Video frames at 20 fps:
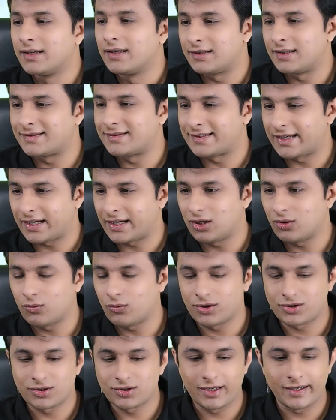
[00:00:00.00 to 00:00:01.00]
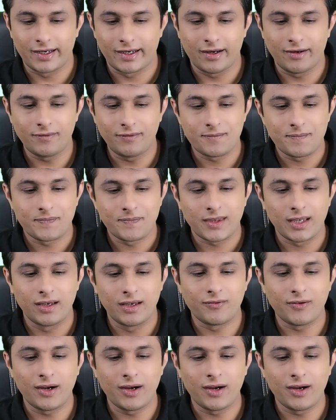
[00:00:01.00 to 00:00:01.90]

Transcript: The second question I have, if